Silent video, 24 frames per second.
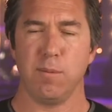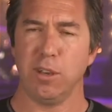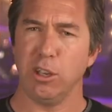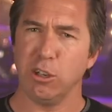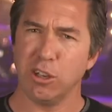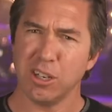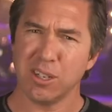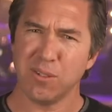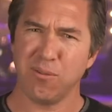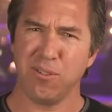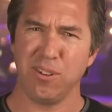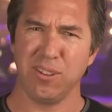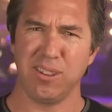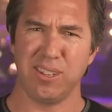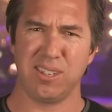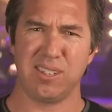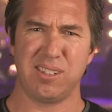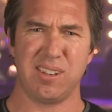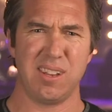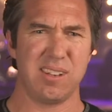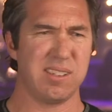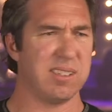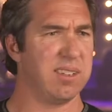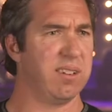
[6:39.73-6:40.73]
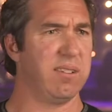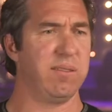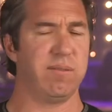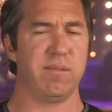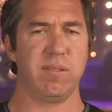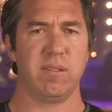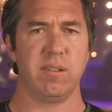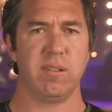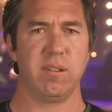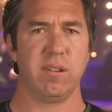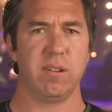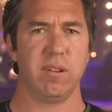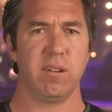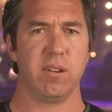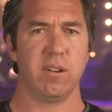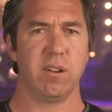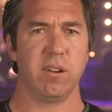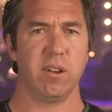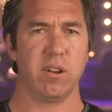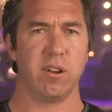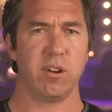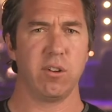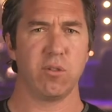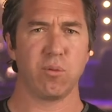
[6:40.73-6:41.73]
You just feel this sense of
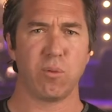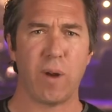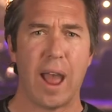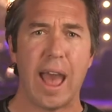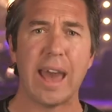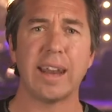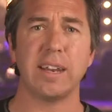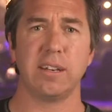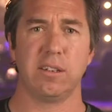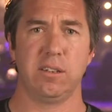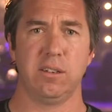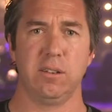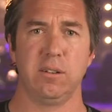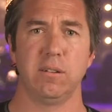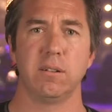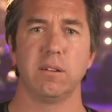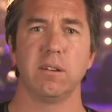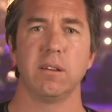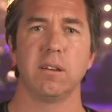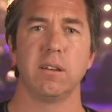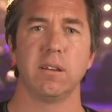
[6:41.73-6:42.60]
gratitude.